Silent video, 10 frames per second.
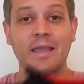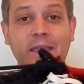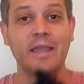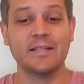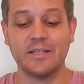
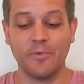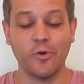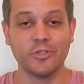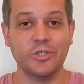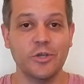get some
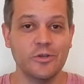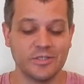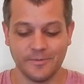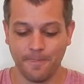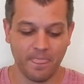cool
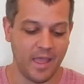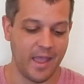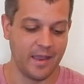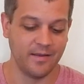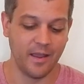shoes,
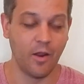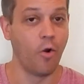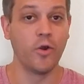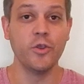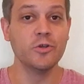and
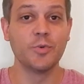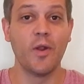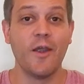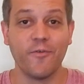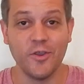or use
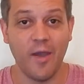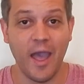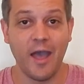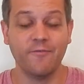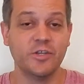whatever you
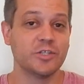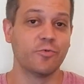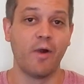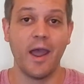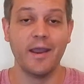have, just
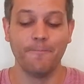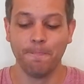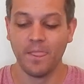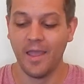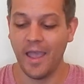ride.
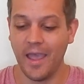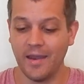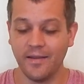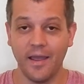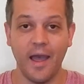
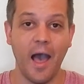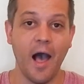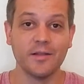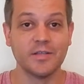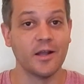And
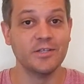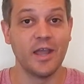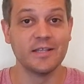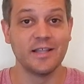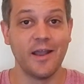I'll talk to you
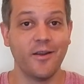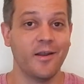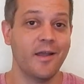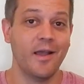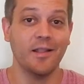guys
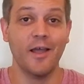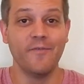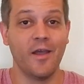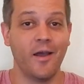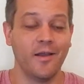later.
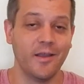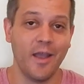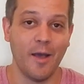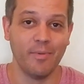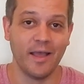Love ya, God